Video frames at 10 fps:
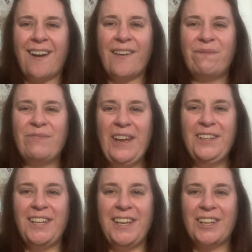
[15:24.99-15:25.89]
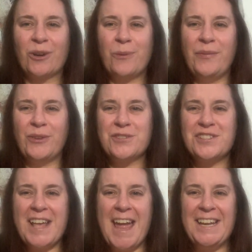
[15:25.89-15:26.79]
are thinking or what they're
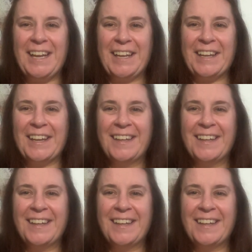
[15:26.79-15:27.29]
saying.